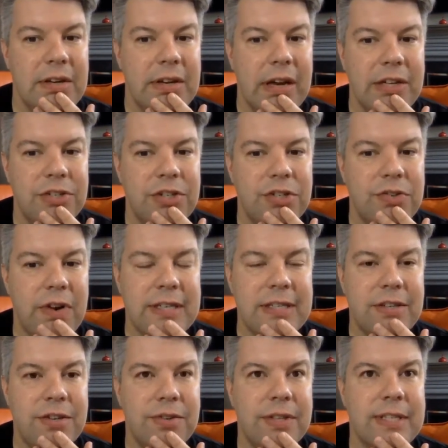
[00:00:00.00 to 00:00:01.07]
And she tries
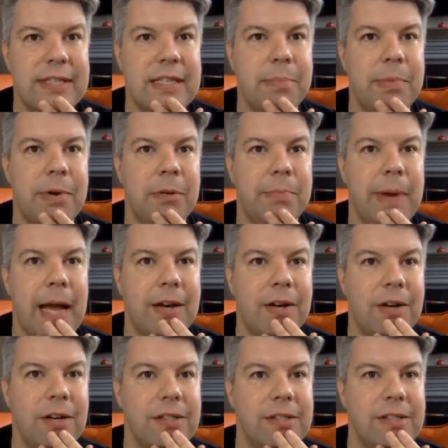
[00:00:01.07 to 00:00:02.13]
to do the step, and her back
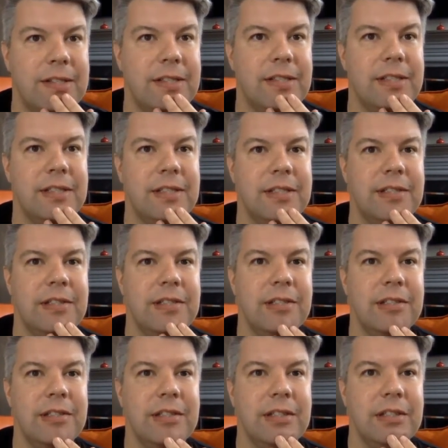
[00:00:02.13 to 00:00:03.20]
hurts.
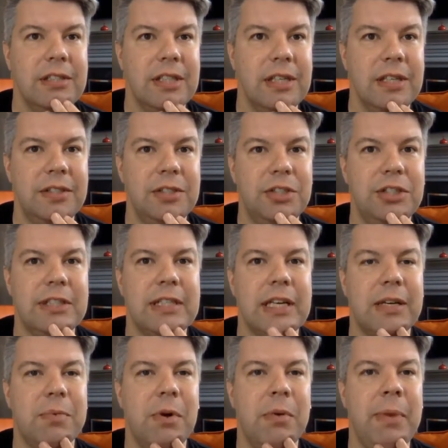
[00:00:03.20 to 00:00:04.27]
And she's like,
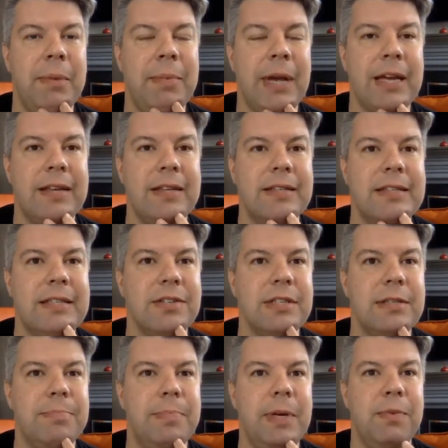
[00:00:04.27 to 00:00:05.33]
Well, maybe I can still
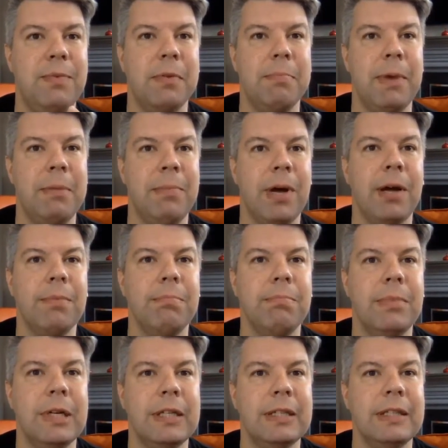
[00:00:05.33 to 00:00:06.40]
speak with my bum.
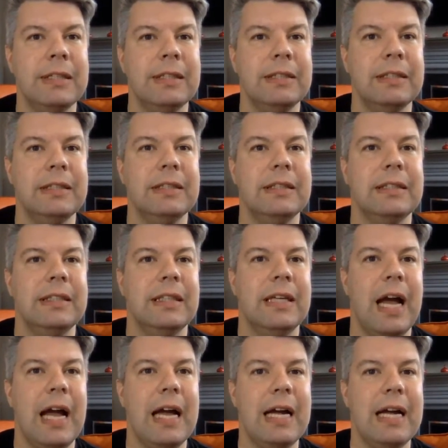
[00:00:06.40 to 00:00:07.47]

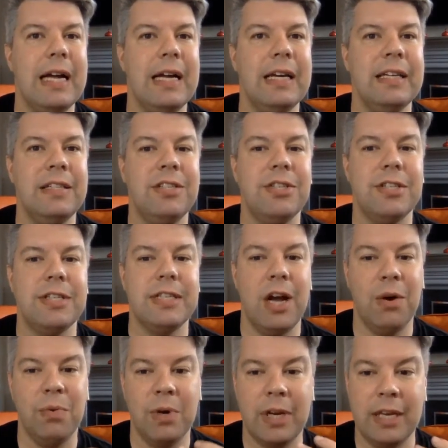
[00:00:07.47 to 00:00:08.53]
And it's just
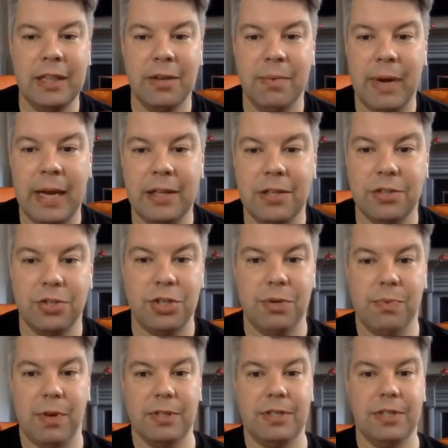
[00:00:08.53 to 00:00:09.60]
not working the way that she
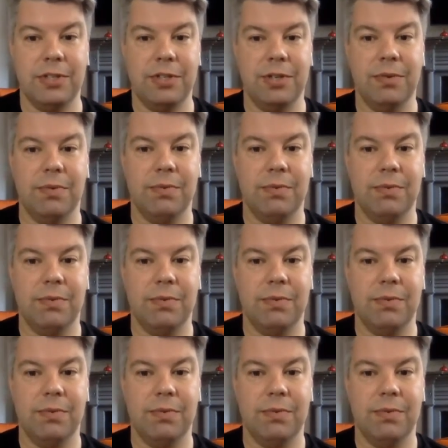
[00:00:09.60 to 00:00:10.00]
wants it to.